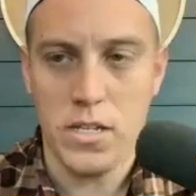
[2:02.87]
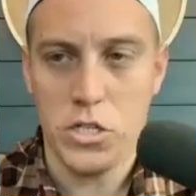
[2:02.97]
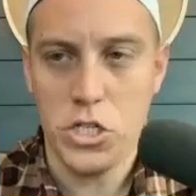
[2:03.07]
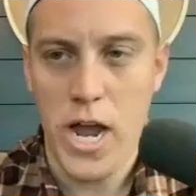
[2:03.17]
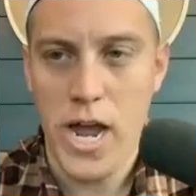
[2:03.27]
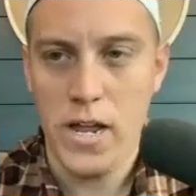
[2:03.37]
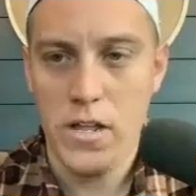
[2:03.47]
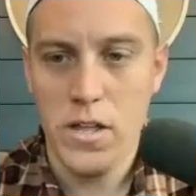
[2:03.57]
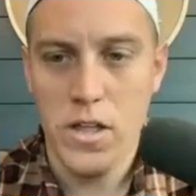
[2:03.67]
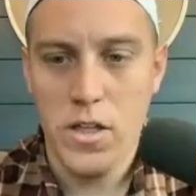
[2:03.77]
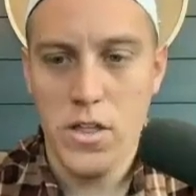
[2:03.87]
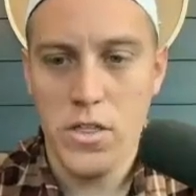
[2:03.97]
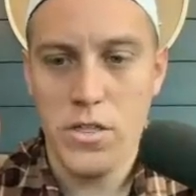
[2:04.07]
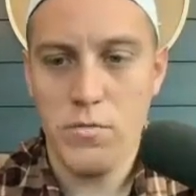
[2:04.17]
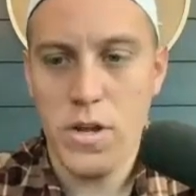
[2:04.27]
the chat.
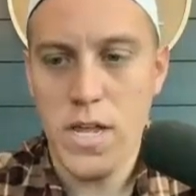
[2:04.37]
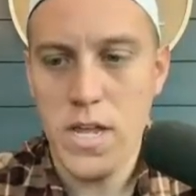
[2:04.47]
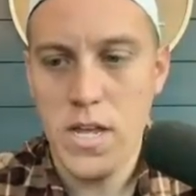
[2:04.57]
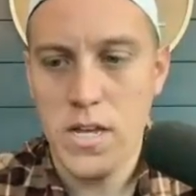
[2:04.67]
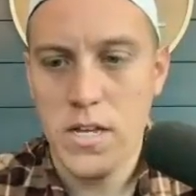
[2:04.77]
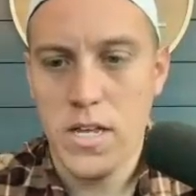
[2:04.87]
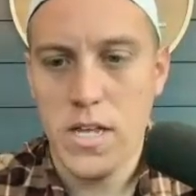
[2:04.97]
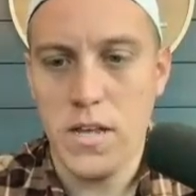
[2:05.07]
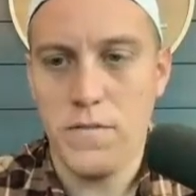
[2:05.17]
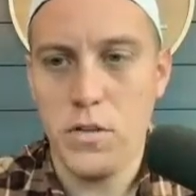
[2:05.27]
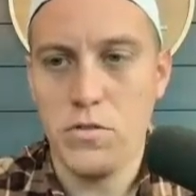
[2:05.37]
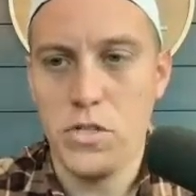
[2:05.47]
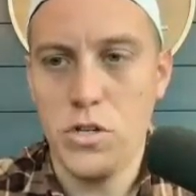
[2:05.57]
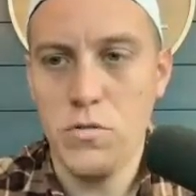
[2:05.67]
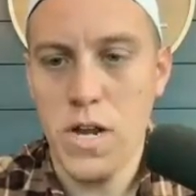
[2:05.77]
3 if you
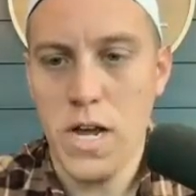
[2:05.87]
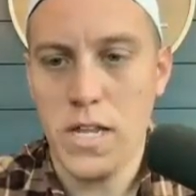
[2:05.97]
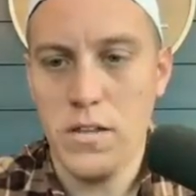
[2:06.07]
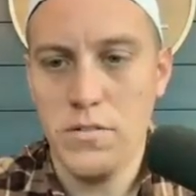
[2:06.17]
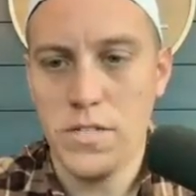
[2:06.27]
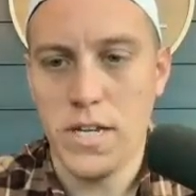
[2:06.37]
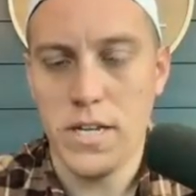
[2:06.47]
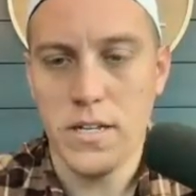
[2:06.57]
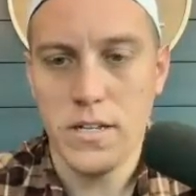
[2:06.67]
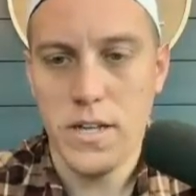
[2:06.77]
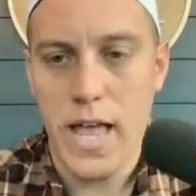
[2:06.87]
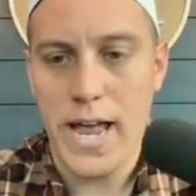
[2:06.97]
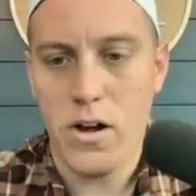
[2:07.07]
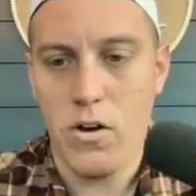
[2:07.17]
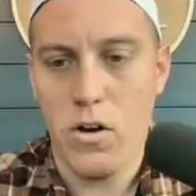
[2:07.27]
do not use it
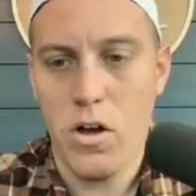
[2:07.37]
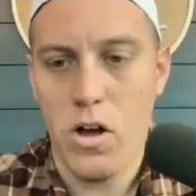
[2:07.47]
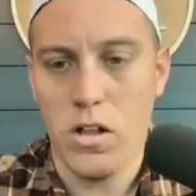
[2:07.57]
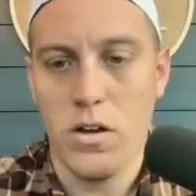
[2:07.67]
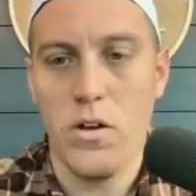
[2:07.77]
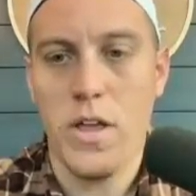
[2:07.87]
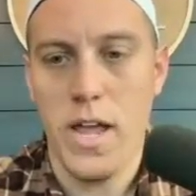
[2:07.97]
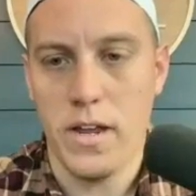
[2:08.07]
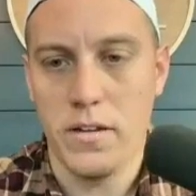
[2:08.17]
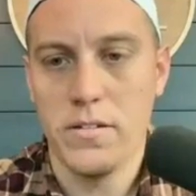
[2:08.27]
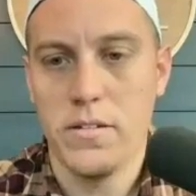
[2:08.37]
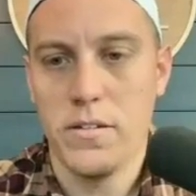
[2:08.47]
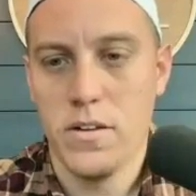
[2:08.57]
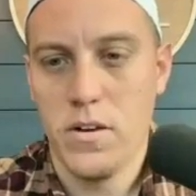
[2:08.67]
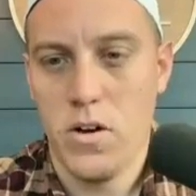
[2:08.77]
at all. Okay.
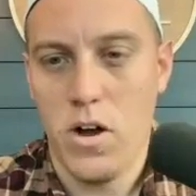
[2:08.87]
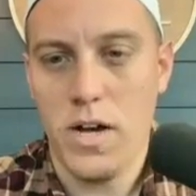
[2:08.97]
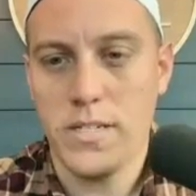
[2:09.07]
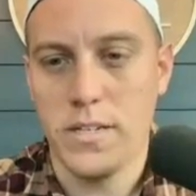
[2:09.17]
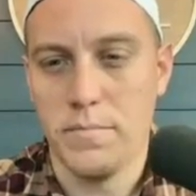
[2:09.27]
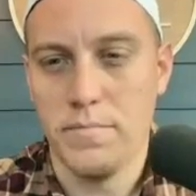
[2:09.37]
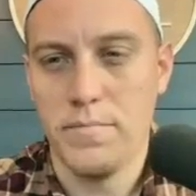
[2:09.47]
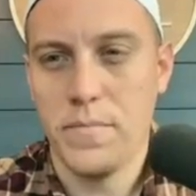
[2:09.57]
Awesome.